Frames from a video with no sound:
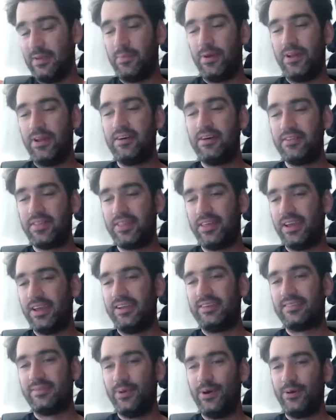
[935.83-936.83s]
But another thing
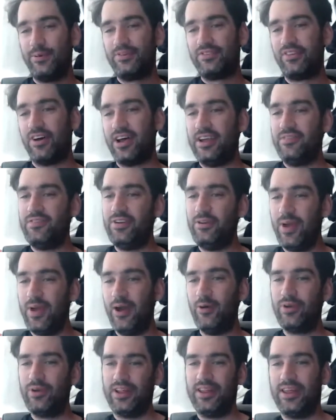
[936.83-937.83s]
is, as well, was like if you
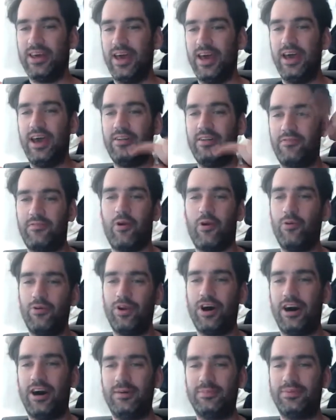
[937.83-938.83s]
held it there and
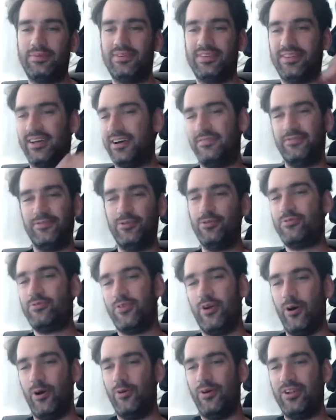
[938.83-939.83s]
throttled up, like full
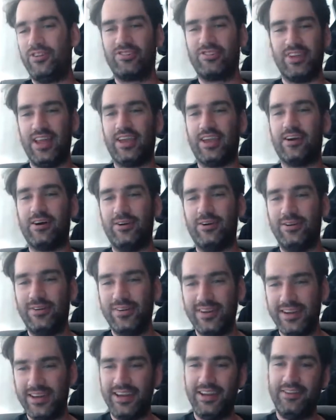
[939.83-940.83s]
throttle, and just let go,
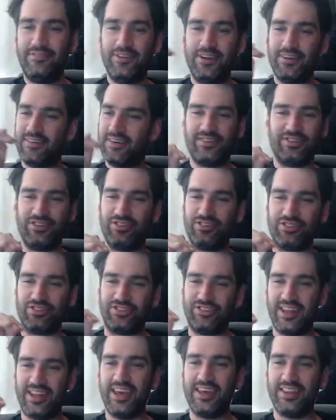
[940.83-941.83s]
in theory, it should just
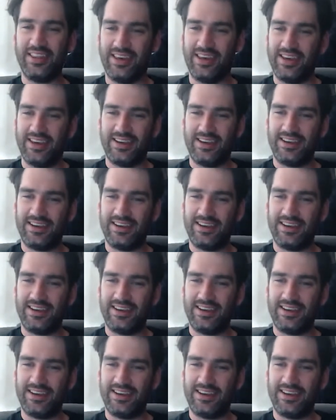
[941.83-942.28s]
stay there.